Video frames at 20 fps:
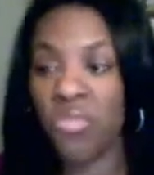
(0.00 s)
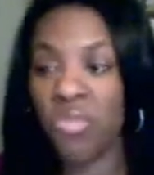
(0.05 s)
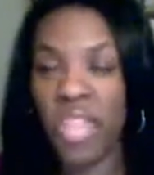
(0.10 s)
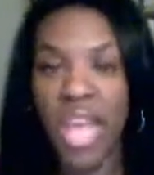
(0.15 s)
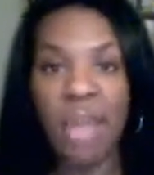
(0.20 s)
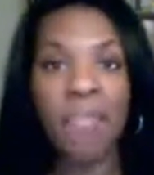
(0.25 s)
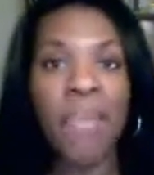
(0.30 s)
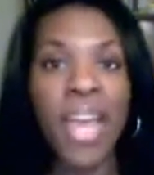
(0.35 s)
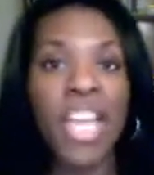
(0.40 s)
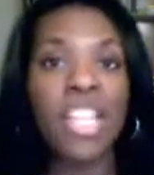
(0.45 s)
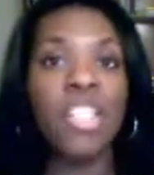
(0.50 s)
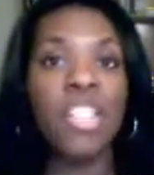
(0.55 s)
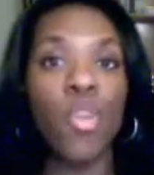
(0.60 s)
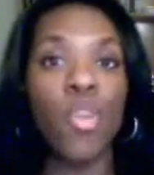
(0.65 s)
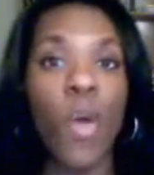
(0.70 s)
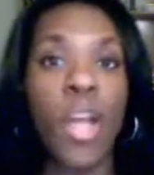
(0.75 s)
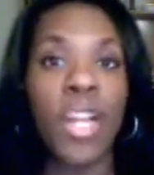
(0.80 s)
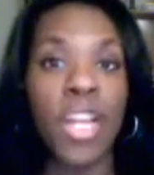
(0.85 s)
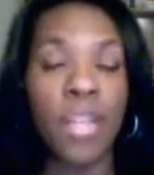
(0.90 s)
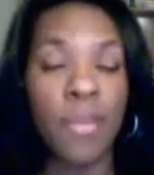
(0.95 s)
they may
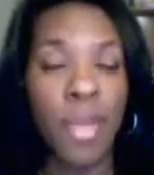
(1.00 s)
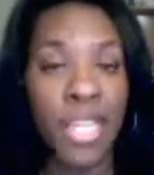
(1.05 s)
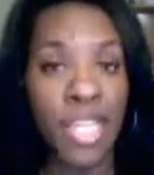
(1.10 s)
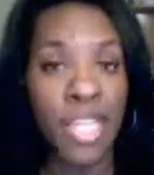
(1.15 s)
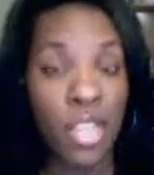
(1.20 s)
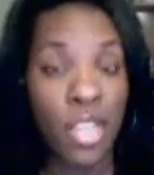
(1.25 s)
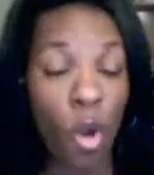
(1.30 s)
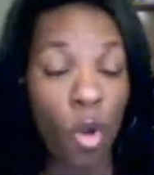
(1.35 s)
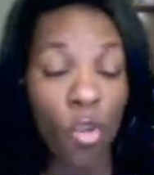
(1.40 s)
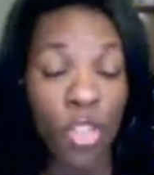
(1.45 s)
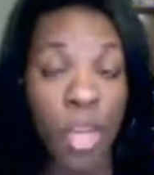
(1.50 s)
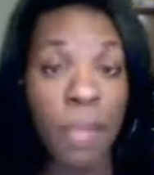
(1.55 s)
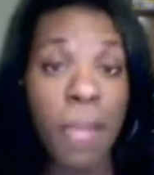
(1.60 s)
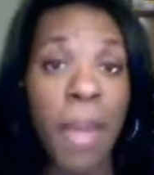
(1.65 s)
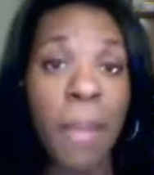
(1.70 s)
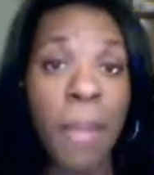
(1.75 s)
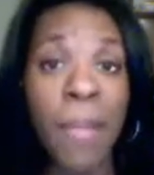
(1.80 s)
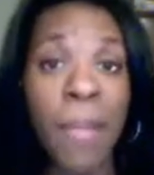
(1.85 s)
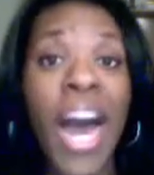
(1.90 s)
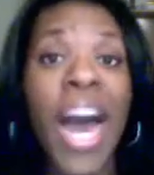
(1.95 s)
join and may, or they
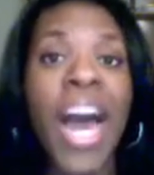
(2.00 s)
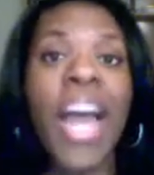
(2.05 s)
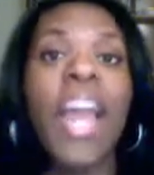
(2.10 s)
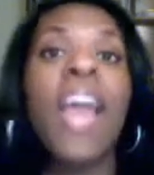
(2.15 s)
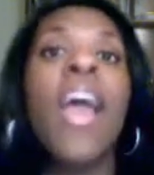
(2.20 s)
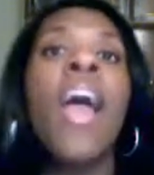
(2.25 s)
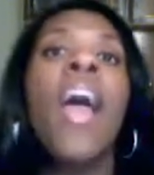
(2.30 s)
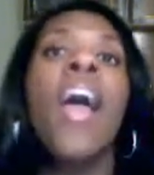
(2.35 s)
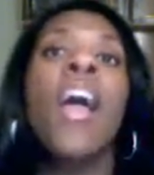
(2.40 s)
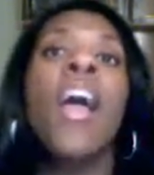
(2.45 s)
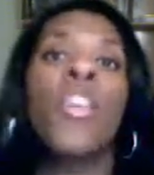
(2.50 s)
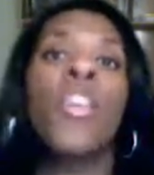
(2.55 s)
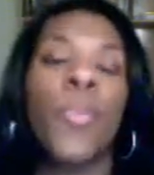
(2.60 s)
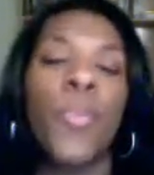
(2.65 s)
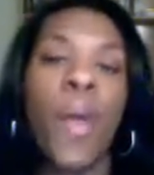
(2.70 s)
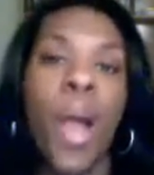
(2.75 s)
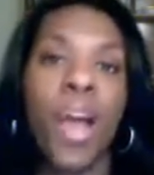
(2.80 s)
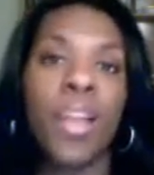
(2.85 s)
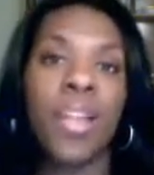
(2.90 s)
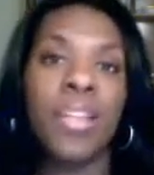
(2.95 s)
may buy your
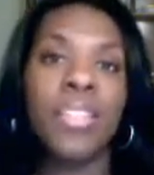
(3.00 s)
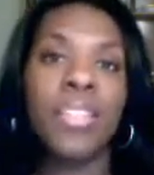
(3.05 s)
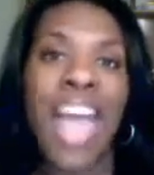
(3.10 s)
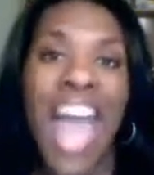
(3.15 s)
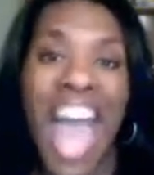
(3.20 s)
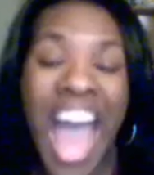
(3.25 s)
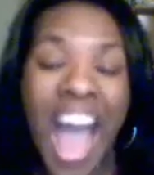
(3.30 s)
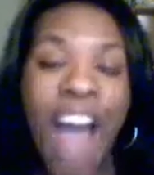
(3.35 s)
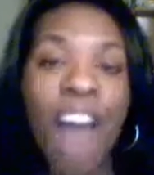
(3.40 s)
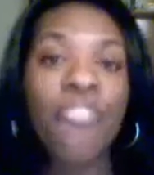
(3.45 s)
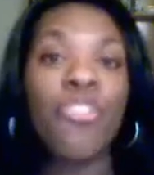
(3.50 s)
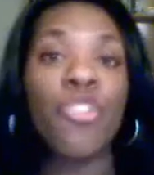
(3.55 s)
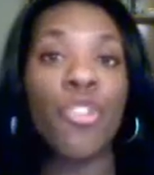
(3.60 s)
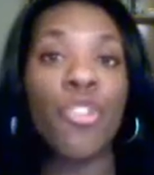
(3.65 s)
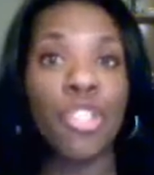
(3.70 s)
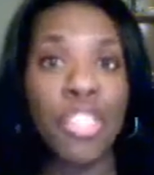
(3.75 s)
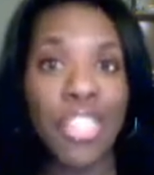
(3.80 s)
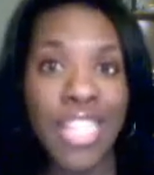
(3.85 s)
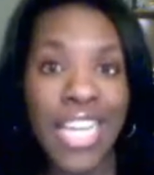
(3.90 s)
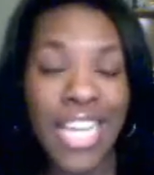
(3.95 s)
products
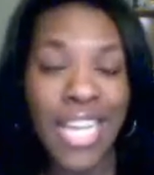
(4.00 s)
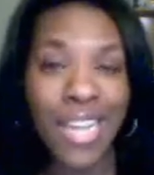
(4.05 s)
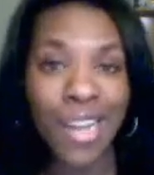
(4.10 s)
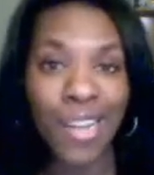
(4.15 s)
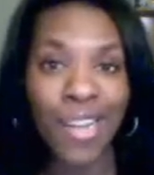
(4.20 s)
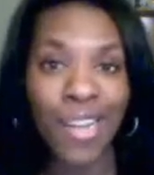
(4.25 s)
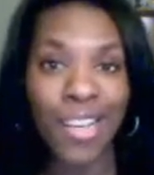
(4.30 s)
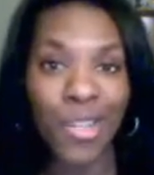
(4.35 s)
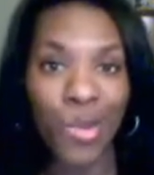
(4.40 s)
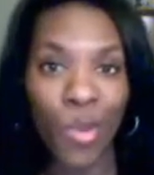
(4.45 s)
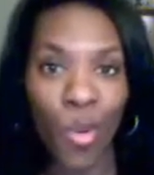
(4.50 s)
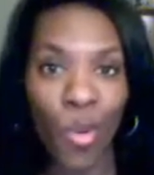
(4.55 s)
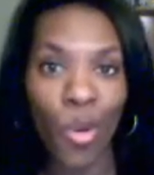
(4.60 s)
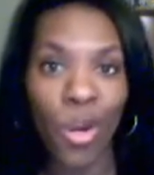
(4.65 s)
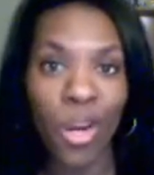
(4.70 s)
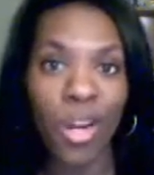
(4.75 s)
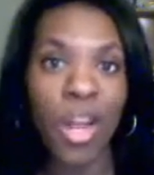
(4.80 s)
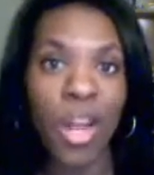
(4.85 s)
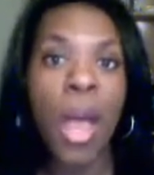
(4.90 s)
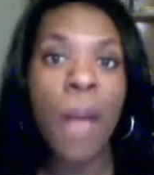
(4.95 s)
after seeing
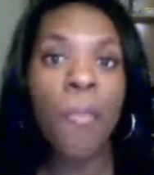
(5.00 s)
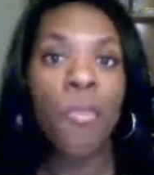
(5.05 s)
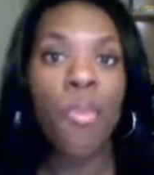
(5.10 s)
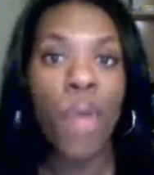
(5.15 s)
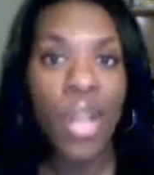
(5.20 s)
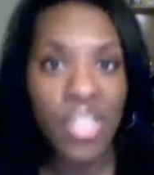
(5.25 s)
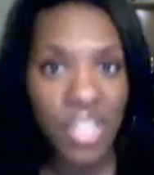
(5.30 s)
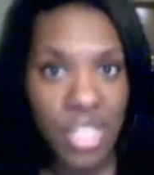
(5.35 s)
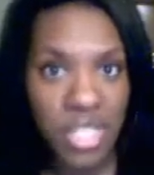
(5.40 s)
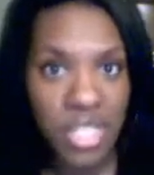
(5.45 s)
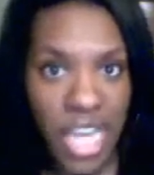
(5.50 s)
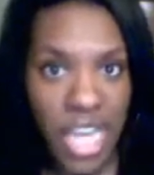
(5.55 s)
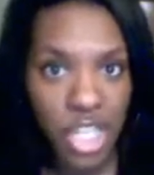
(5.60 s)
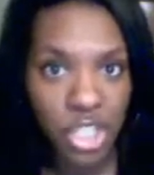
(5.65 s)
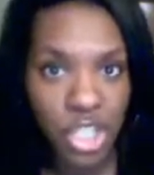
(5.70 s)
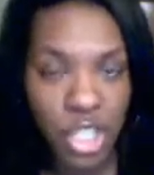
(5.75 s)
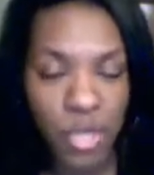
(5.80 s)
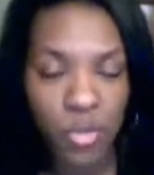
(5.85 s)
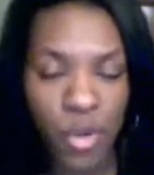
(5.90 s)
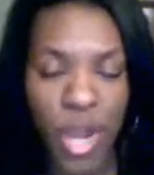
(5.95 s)
your
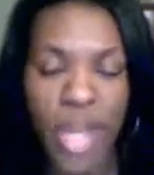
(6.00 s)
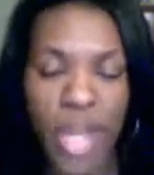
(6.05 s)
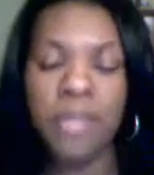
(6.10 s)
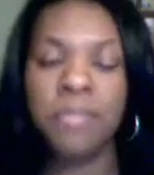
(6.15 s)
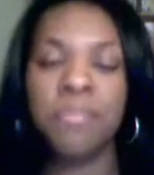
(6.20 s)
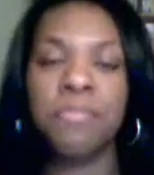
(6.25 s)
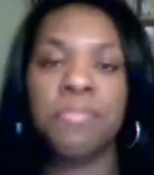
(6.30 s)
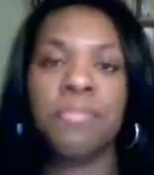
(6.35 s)
presentation, right?